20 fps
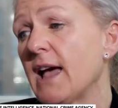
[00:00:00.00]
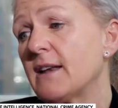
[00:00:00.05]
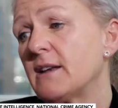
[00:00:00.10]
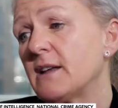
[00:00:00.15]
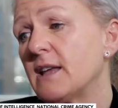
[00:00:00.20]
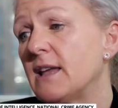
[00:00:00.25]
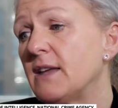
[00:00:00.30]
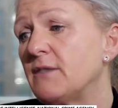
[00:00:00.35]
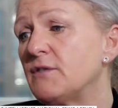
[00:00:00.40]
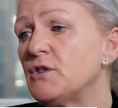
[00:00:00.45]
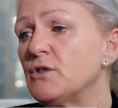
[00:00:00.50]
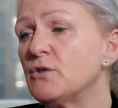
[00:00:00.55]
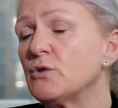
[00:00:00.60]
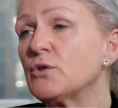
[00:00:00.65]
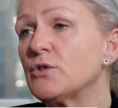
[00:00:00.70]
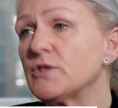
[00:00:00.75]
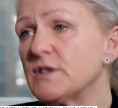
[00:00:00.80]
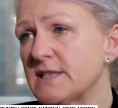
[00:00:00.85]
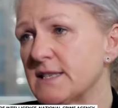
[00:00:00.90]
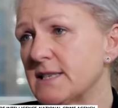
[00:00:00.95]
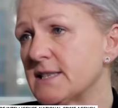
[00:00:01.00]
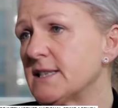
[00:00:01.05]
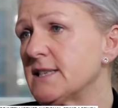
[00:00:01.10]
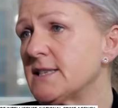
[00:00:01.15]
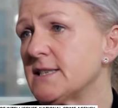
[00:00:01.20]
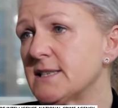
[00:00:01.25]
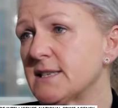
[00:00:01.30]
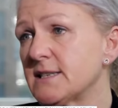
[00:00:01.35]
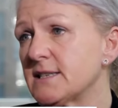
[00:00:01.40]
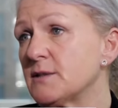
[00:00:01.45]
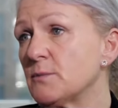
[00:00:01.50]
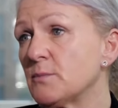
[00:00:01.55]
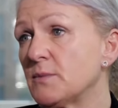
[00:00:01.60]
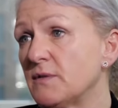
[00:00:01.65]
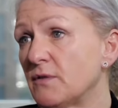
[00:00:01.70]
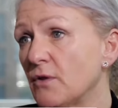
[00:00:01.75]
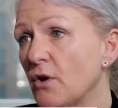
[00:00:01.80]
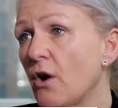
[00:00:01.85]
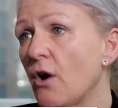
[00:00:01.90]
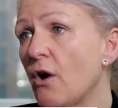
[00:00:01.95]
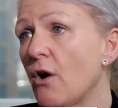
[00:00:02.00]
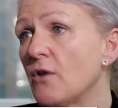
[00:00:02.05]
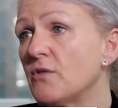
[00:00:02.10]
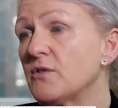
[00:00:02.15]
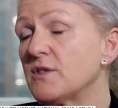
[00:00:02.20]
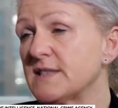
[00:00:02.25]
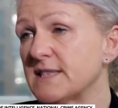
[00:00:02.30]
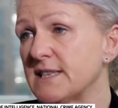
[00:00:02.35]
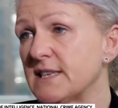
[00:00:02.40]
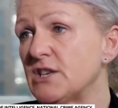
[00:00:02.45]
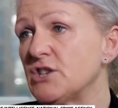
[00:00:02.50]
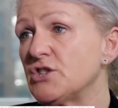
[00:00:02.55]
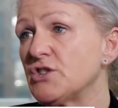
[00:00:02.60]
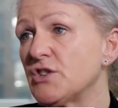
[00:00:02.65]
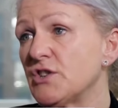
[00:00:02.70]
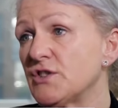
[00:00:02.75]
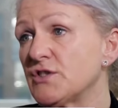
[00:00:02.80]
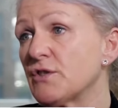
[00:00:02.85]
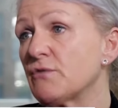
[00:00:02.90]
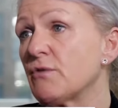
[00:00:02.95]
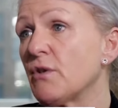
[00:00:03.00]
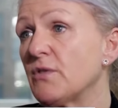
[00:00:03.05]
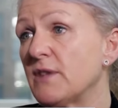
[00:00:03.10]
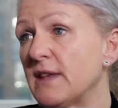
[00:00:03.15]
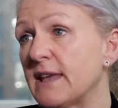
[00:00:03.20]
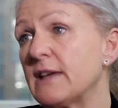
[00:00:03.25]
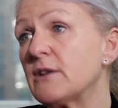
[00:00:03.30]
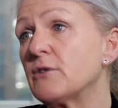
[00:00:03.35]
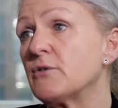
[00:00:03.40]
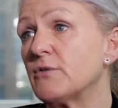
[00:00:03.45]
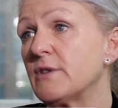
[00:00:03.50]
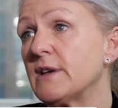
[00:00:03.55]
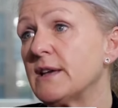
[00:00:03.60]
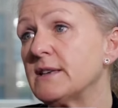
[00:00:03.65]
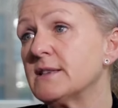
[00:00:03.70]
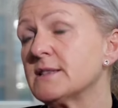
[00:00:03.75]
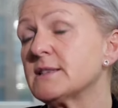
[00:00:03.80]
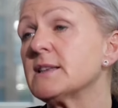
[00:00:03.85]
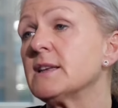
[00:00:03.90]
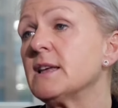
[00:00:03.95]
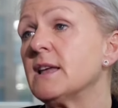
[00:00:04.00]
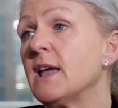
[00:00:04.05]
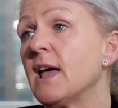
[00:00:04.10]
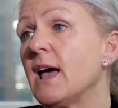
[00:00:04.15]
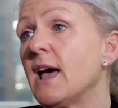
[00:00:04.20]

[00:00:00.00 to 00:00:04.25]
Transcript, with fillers: And if you look at the statistics that we've got, the seizures are on the increase.